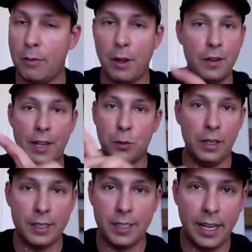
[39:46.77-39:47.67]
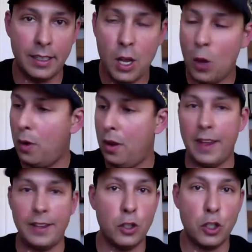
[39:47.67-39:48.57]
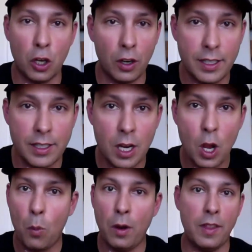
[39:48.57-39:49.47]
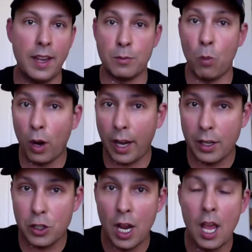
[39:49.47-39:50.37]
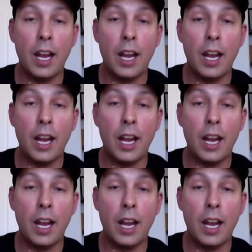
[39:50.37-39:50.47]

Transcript: Whether that's real estate, whether that's insurance, whether that's mortgage,